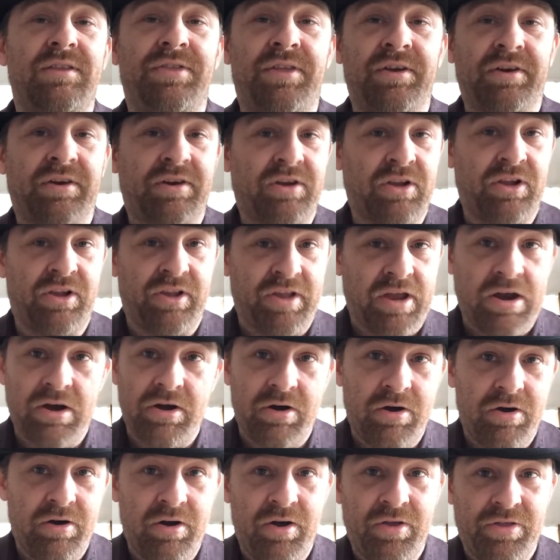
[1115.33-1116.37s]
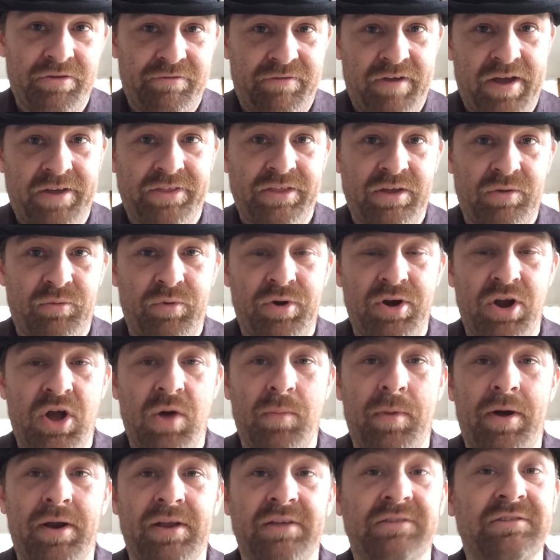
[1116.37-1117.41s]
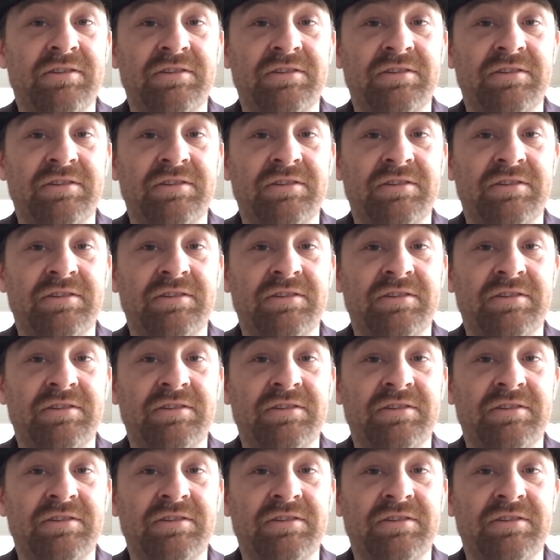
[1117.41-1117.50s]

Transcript: they're clear on the fact that we're nobodies.